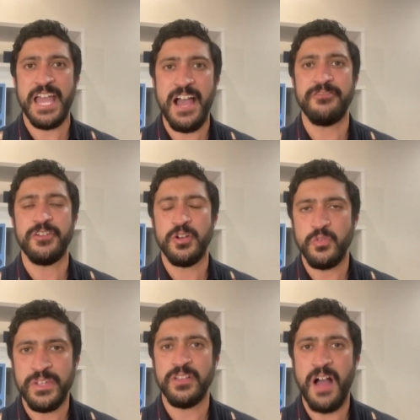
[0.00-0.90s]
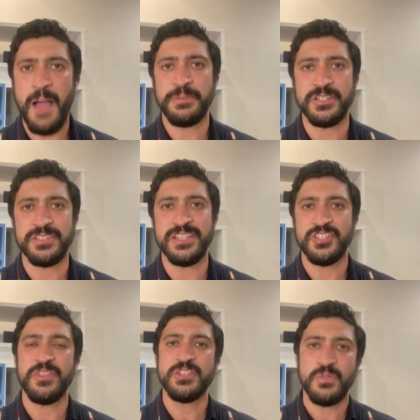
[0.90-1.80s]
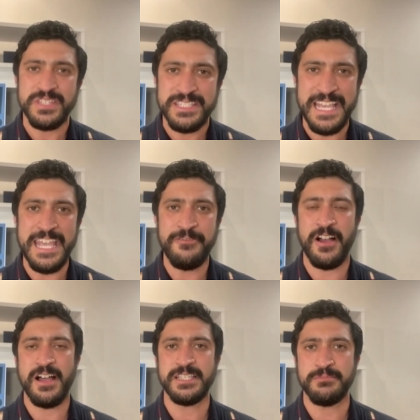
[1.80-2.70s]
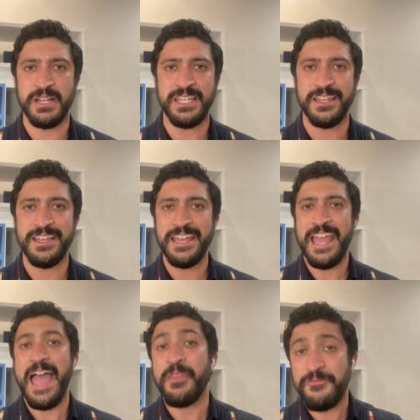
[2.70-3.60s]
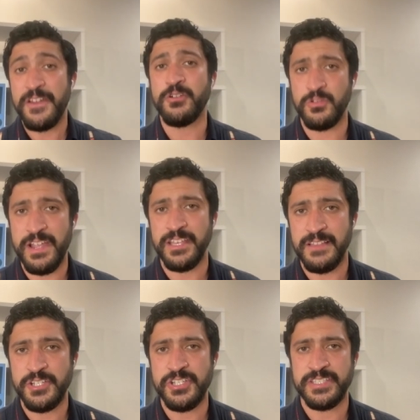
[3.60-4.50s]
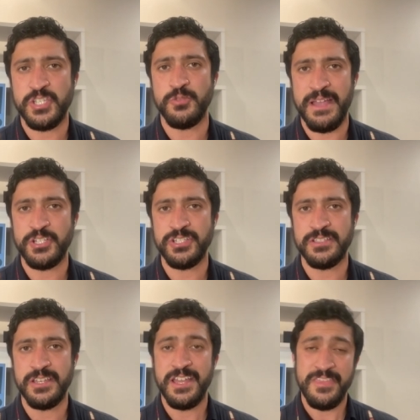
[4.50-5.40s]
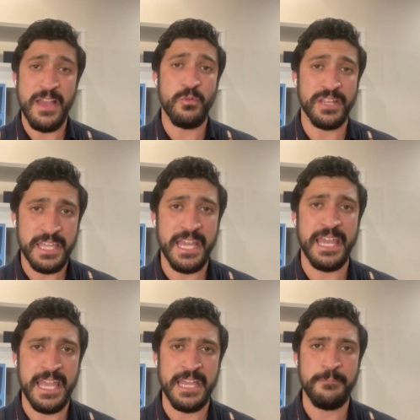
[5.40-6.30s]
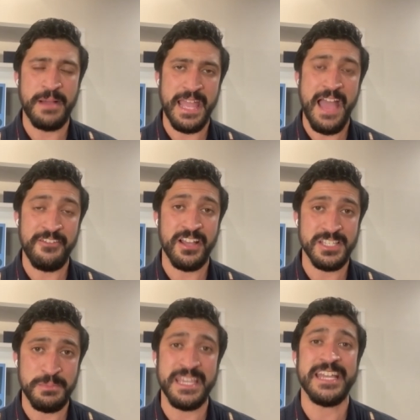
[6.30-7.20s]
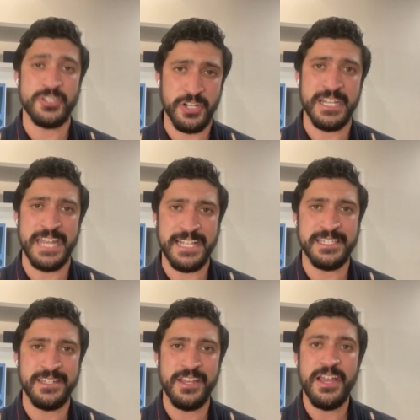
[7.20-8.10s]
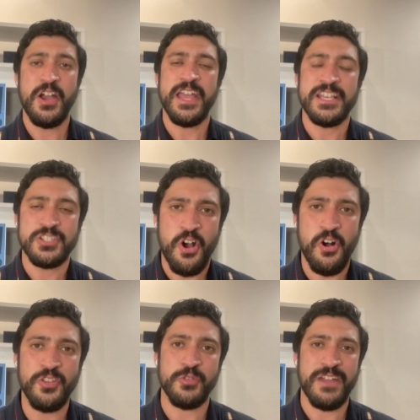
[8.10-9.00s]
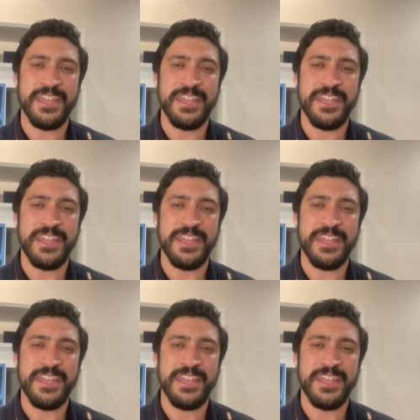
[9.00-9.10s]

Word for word: have real options. And so this will save us money. And the federal regulations that you mentioned that would kick in by having us be interconnected is called the